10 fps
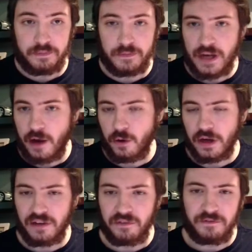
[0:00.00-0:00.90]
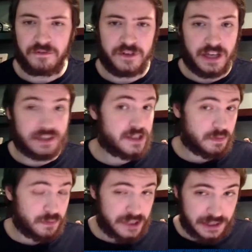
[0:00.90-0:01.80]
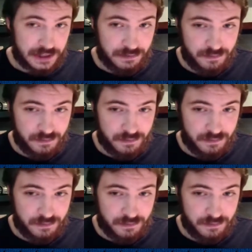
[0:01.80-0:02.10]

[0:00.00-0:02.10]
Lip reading: Now, I've done some digging